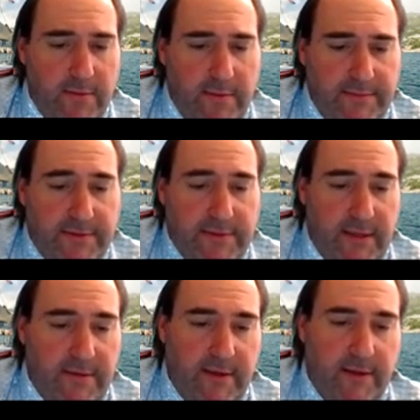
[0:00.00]
Oops,
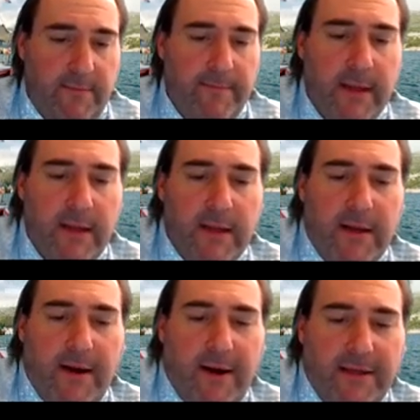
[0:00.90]
there you go.
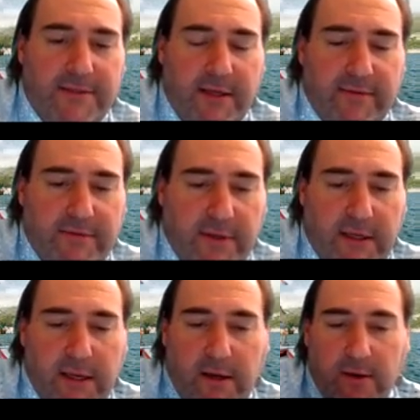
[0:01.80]
All right, so give this one a
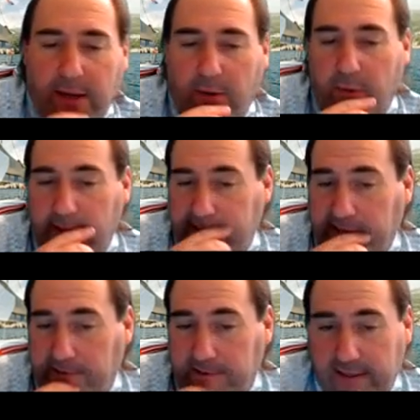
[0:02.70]
go. We got 1
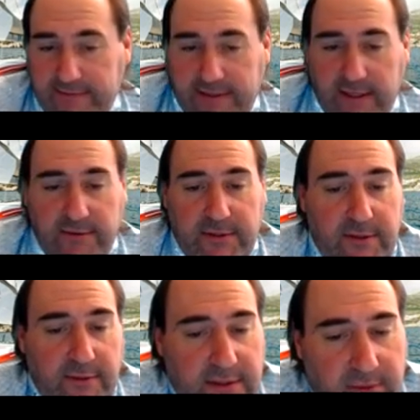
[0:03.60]
liter of
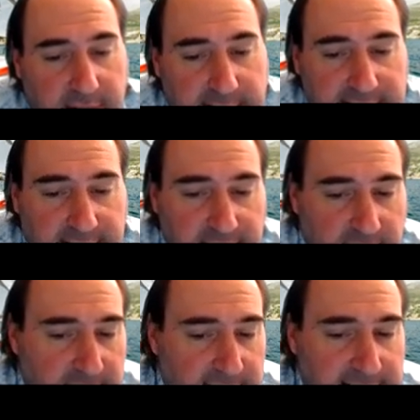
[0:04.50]
CO2 at 27
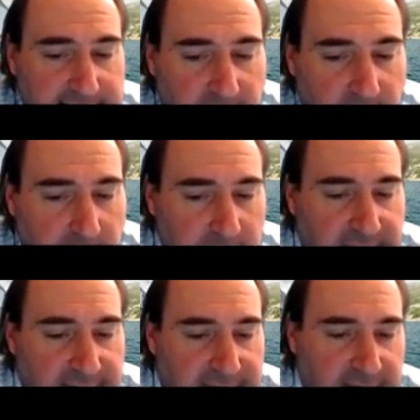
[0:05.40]
degrees, cooled
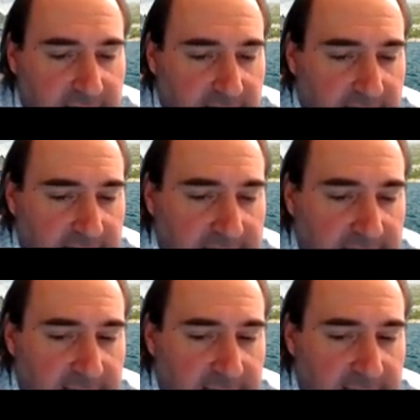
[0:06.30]
to 15 degrees.